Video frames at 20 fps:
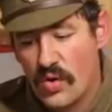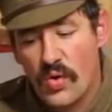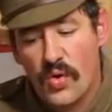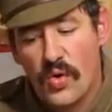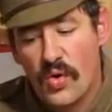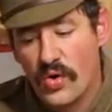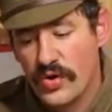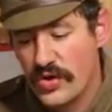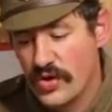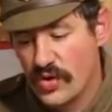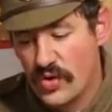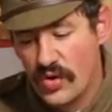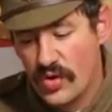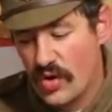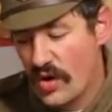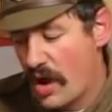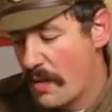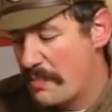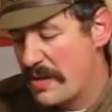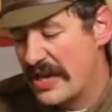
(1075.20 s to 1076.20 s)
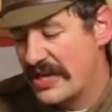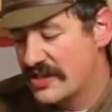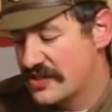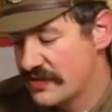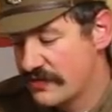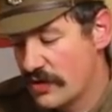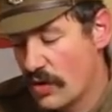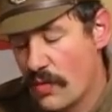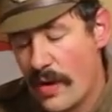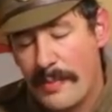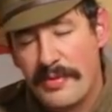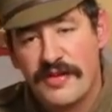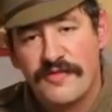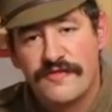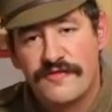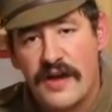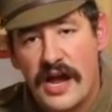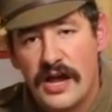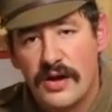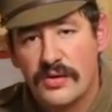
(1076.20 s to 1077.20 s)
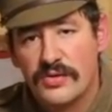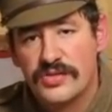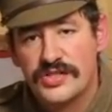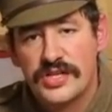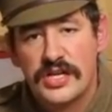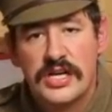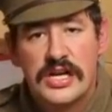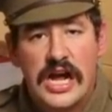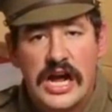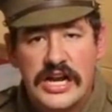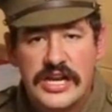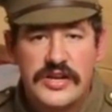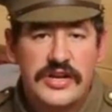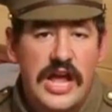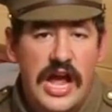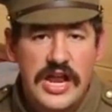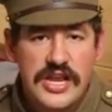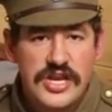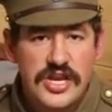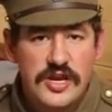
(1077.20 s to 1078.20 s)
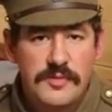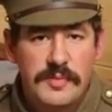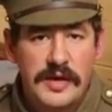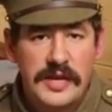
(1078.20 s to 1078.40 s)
or a piece of your webbing fails and you get a new